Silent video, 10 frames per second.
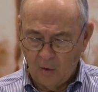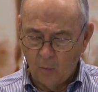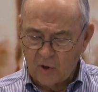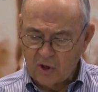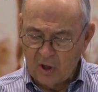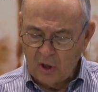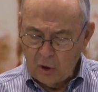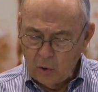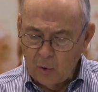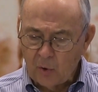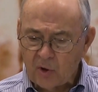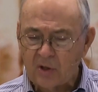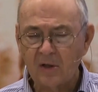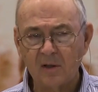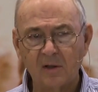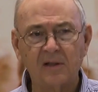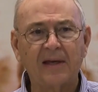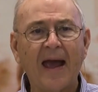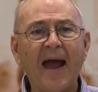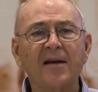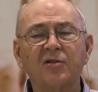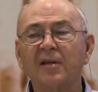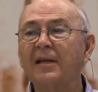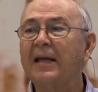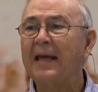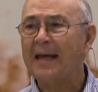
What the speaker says: was used to cast an